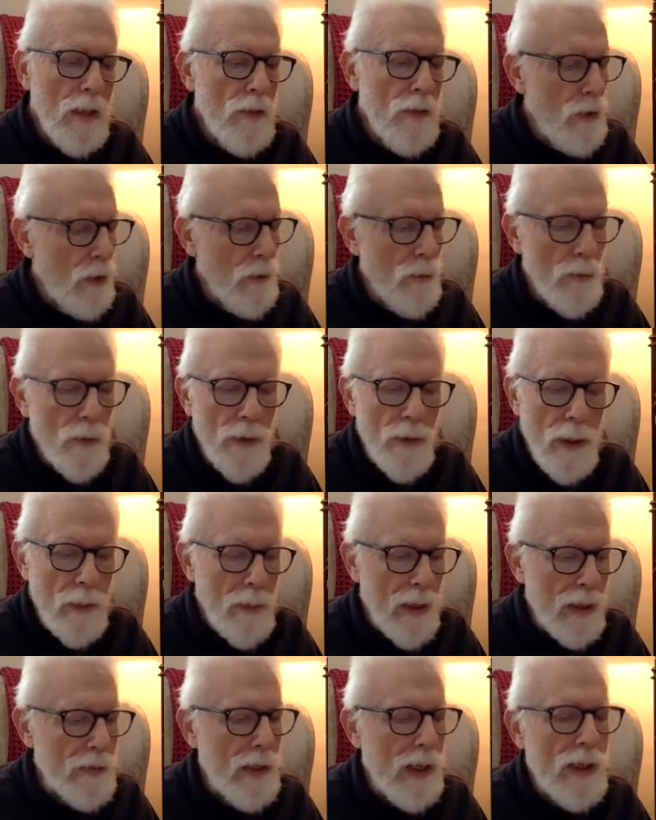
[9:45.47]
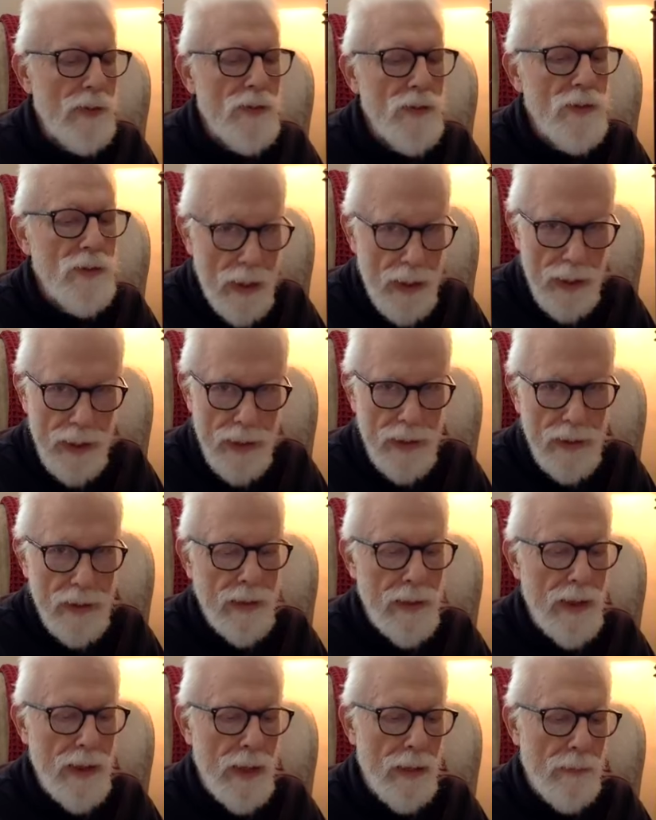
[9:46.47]
Don't worry about not
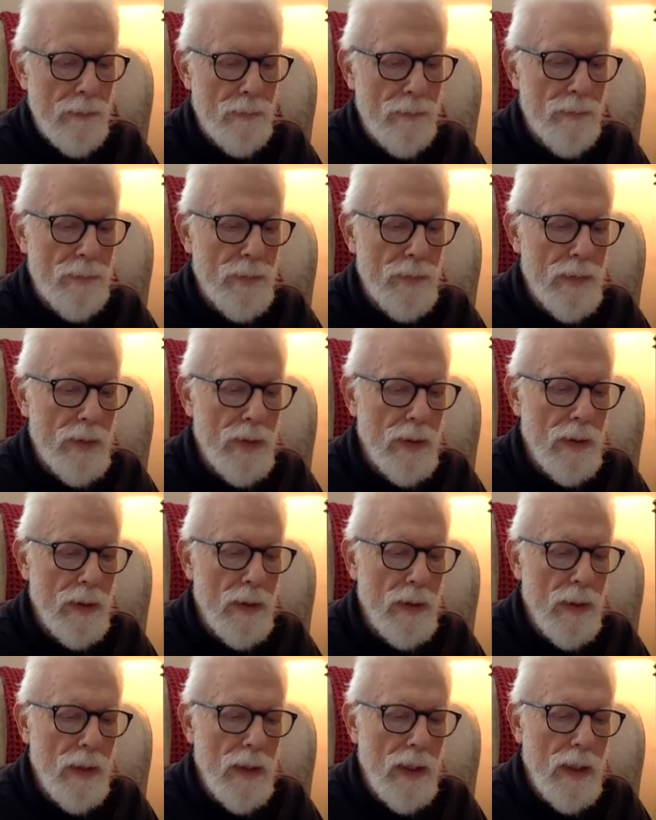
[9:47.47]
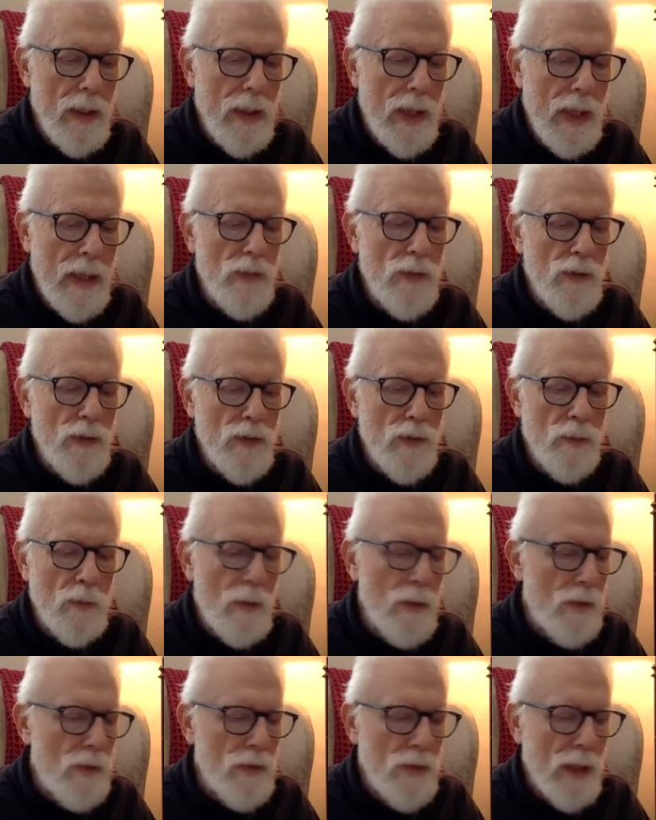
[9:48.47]
seeing them. Angels,
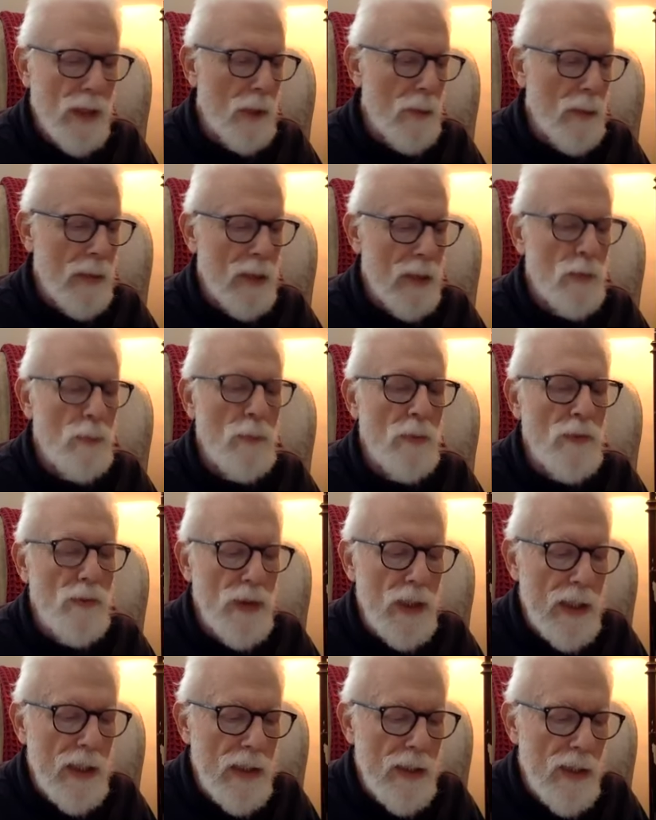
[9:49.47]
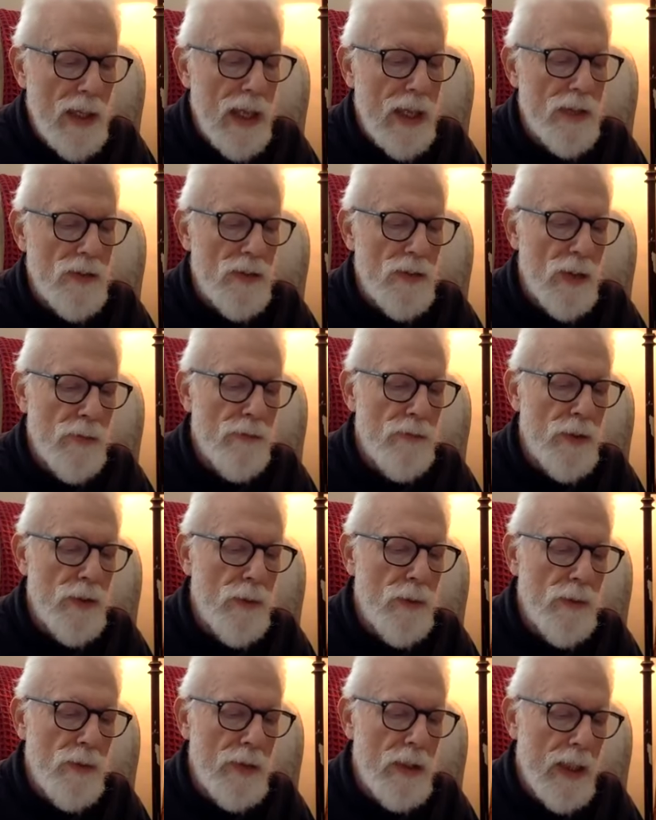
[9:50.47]
spirits, elementals, proceed as if
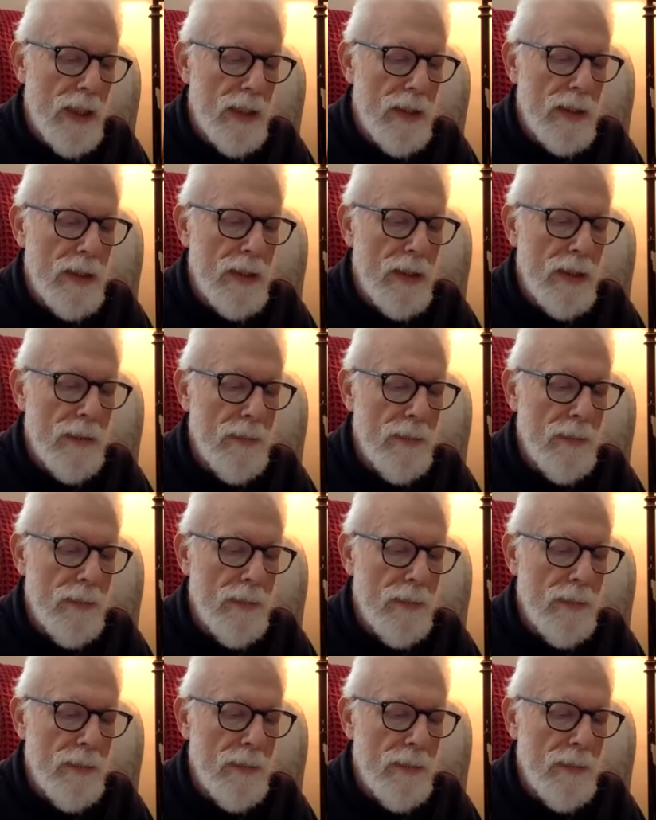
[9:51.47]
you did.